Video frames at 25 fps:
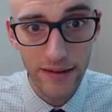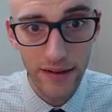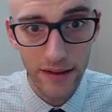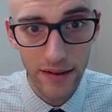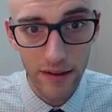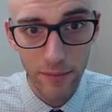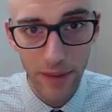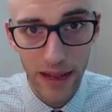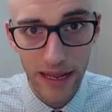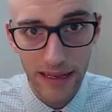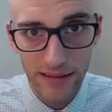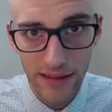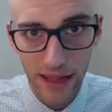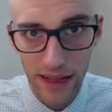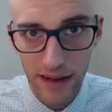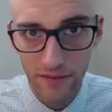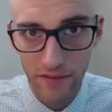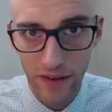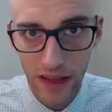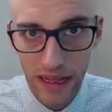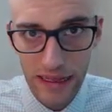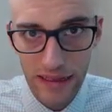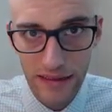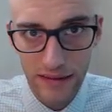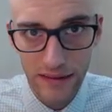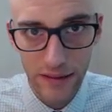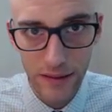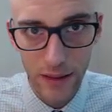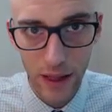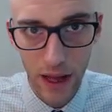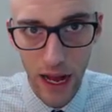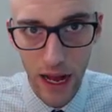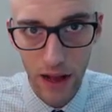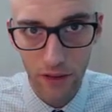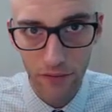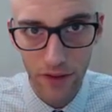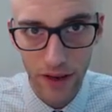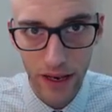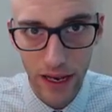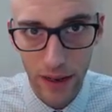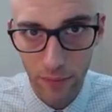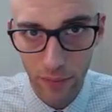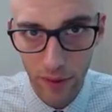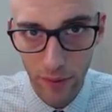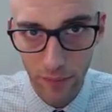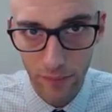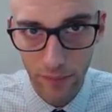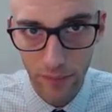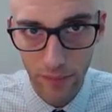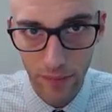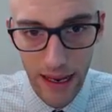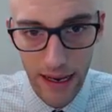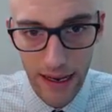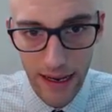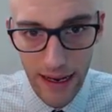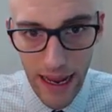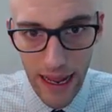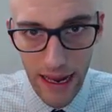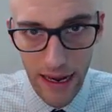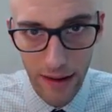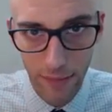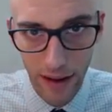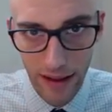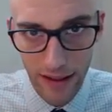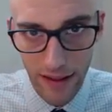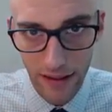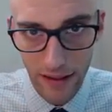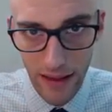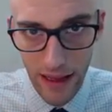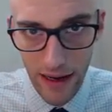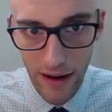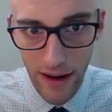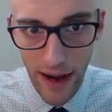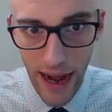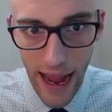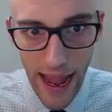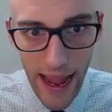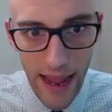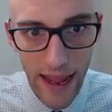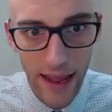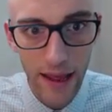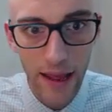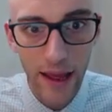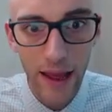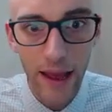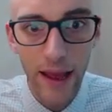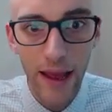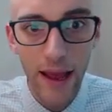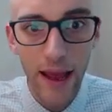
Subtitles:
So the baseline phase, often indicated by the letter A,